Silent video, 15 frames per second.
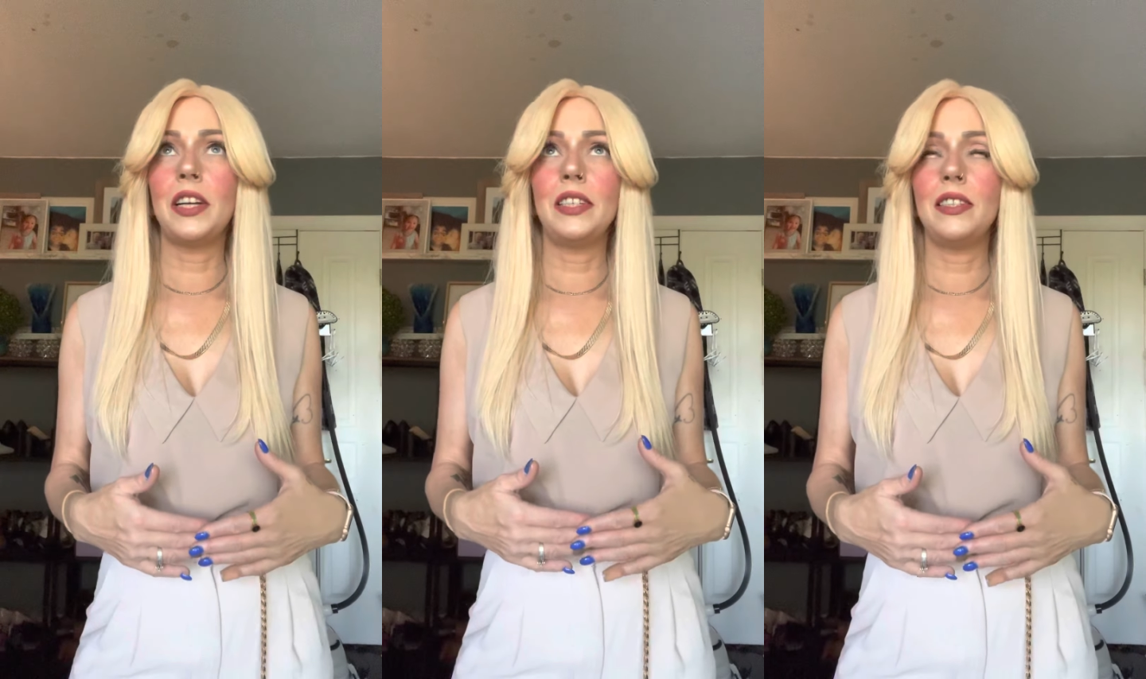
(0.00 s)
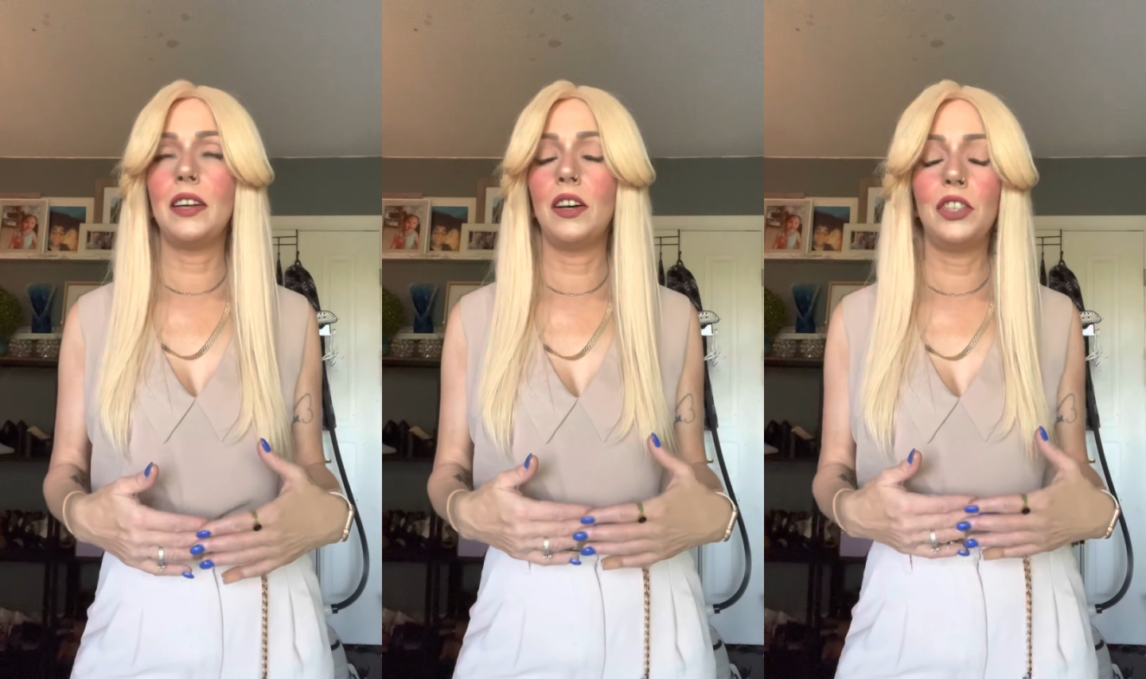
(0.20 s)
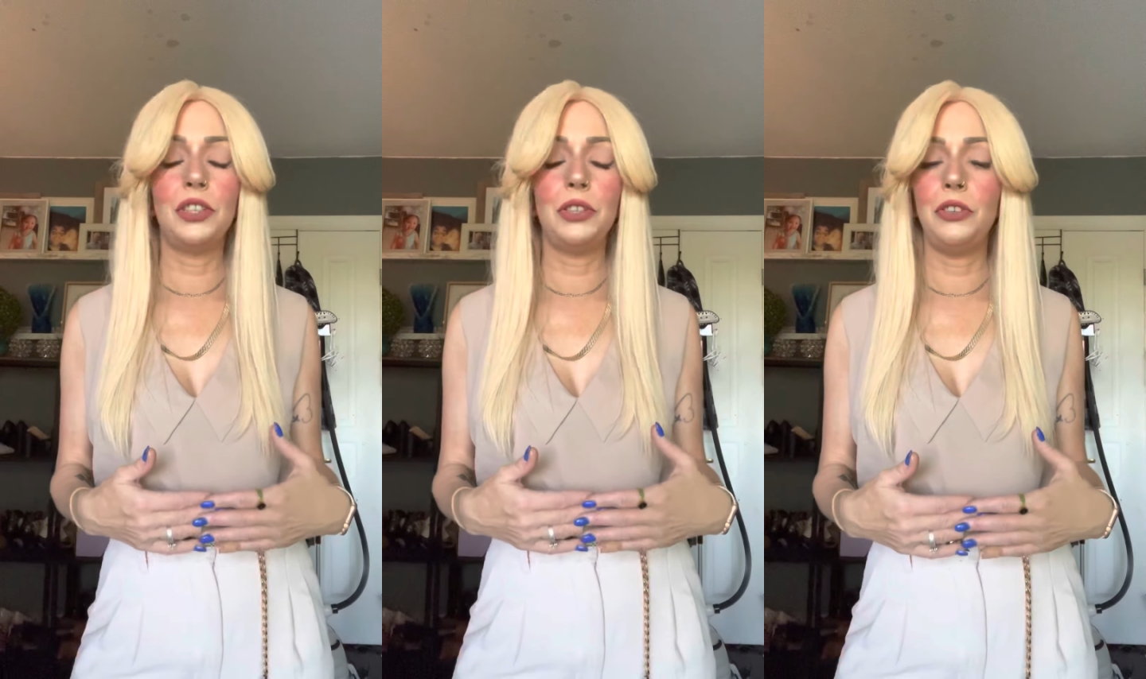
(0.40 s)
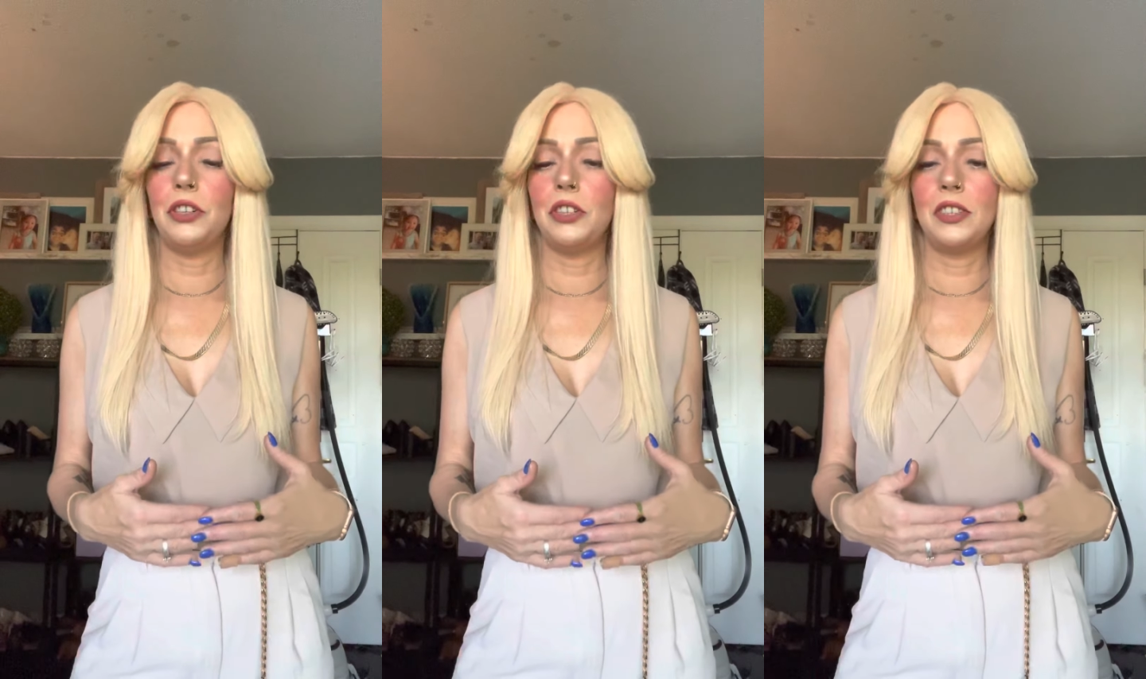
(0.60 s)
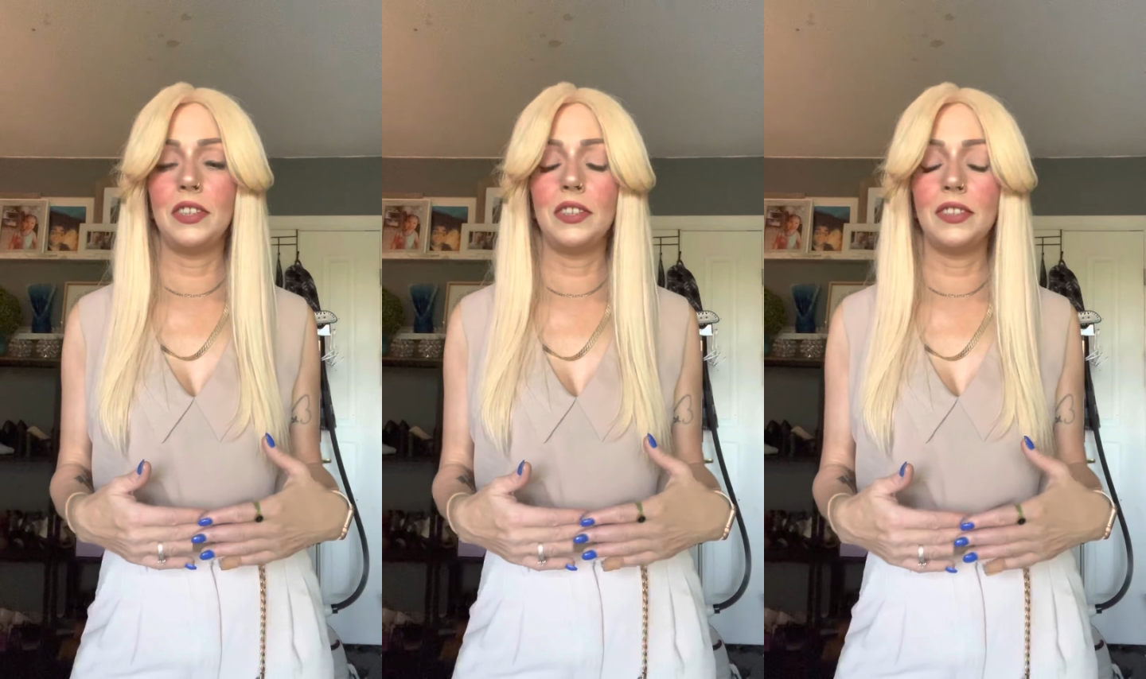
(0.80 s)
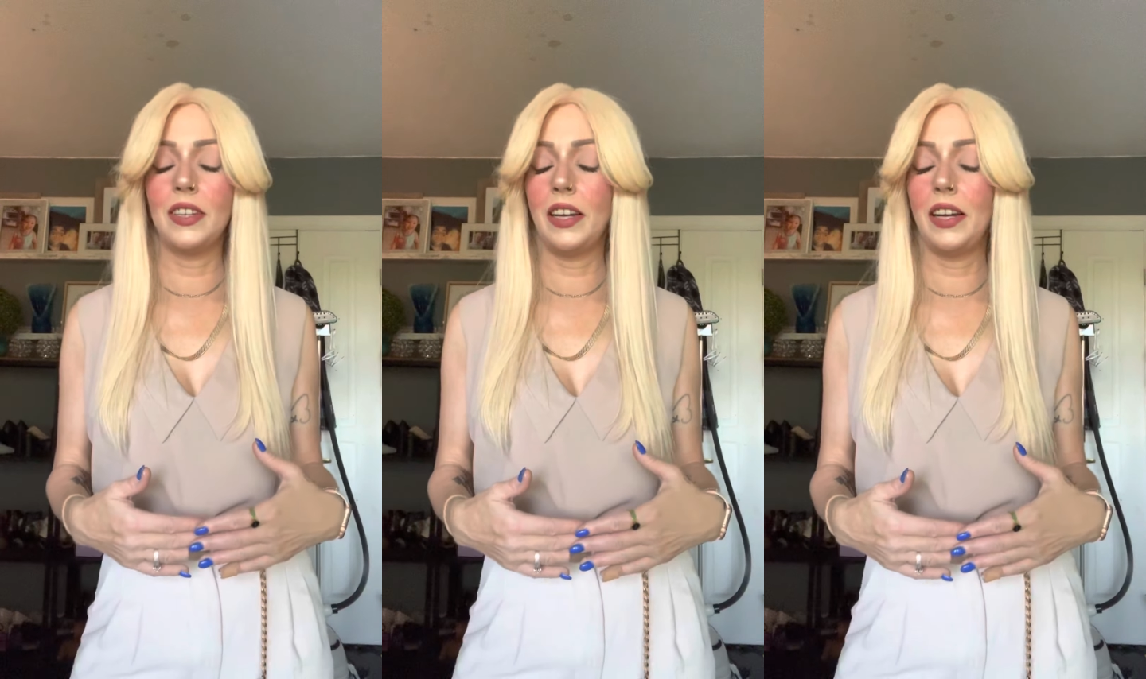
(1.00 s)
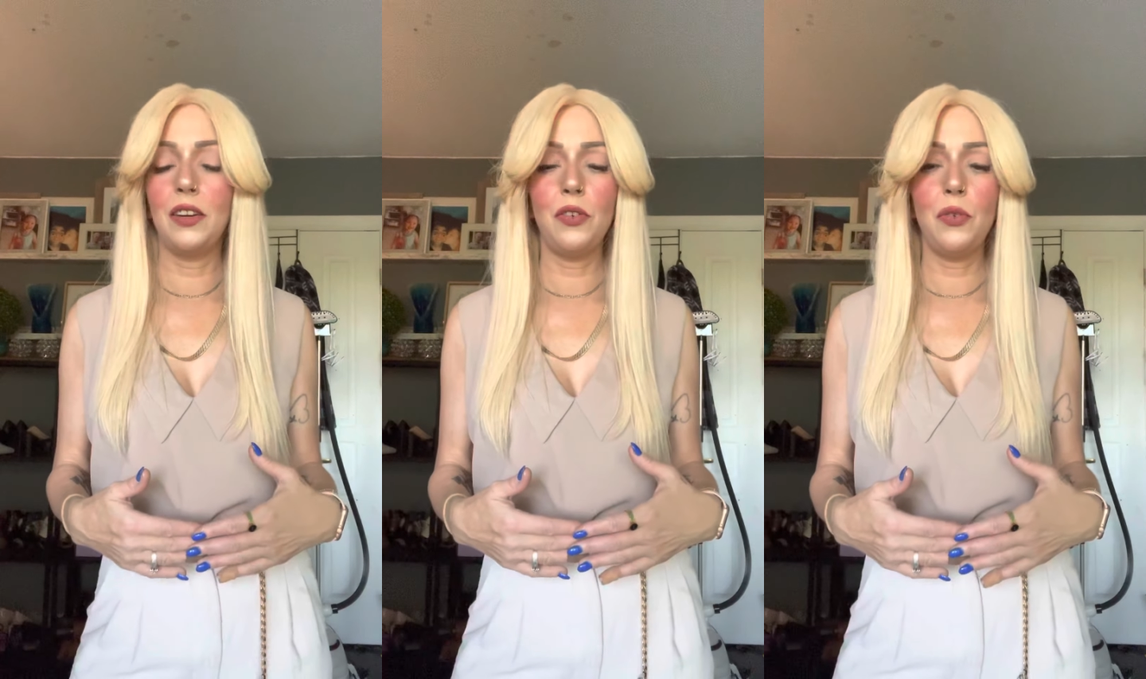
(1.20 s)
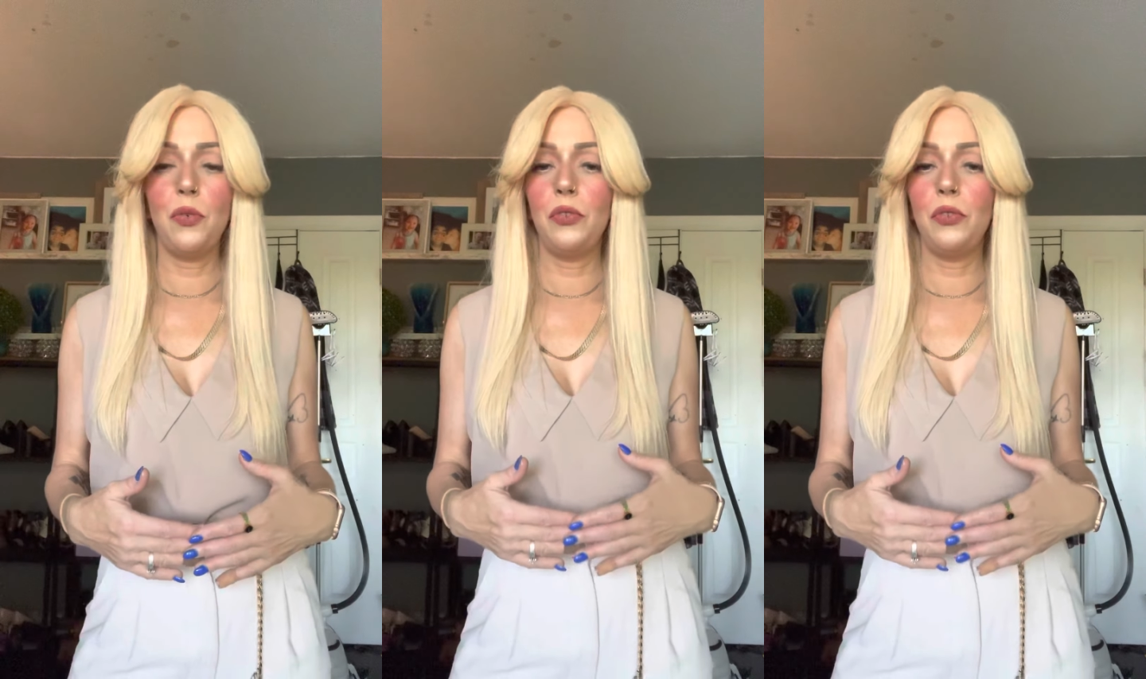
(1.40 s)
could tell new nurses, like